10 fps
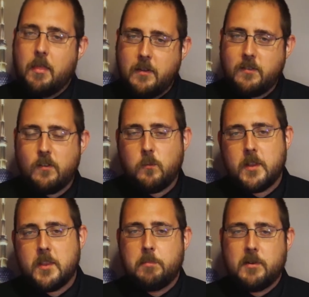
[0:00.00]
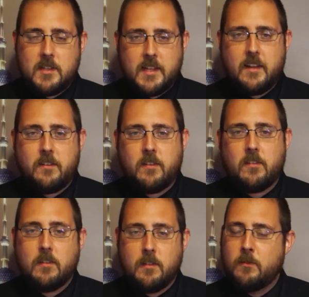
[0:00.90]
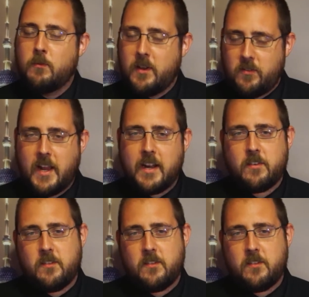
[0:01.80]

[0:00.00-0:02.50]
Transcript: This is what the police, the Louisiana